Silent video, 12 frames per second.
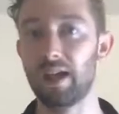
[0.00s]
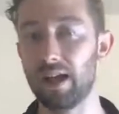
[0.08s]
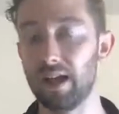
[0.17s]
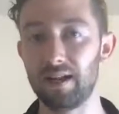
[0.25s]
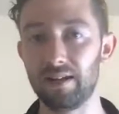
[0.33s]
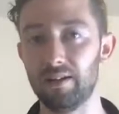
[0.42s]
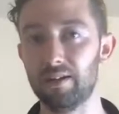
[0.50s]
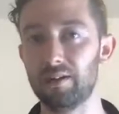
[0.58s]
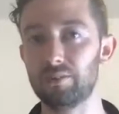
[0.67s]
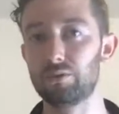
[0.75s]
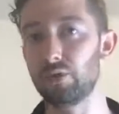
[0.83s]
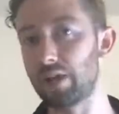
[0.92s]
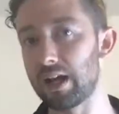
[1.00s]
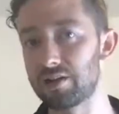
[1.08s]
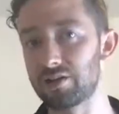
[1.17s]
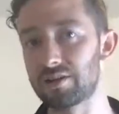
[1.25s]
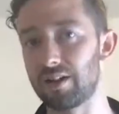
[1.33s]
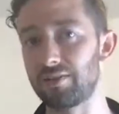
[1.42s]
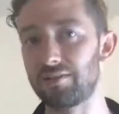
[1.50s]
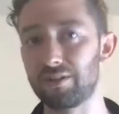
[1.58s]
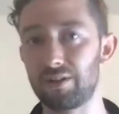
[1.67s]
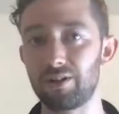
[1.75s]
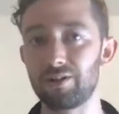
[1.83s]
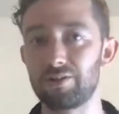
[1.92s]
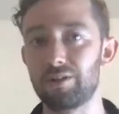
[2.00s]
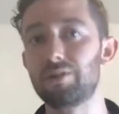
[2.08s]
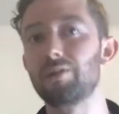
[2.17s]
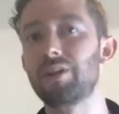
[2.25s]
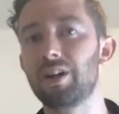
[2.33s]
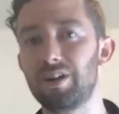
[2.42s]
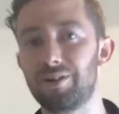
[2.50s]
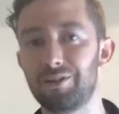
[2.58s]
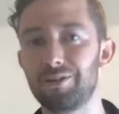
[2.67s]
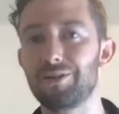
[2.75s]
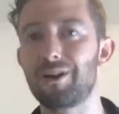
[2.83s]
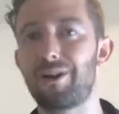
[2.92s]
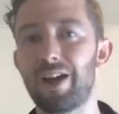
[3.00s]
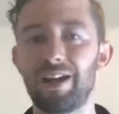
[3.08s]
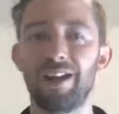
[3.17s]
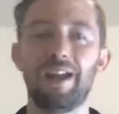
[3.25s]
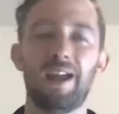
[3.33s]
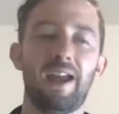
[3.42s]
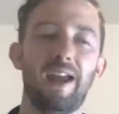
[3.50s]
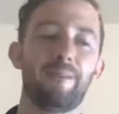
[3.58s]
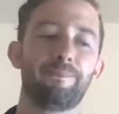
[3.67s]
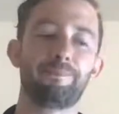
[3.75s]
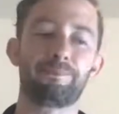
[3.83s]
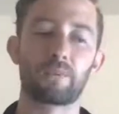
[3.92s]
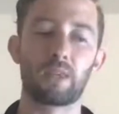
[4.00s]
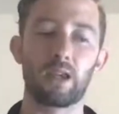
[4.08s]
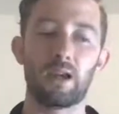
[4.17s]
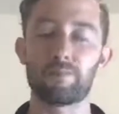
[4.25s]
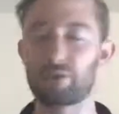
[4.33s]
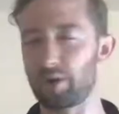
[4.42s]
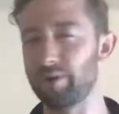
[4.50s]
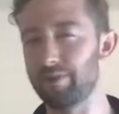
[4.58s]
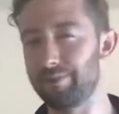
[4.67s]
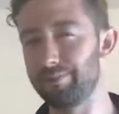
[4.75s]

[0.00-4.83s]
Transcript: hey, don't hate yourself. You're doing good. You're doing all right. And I'm sure,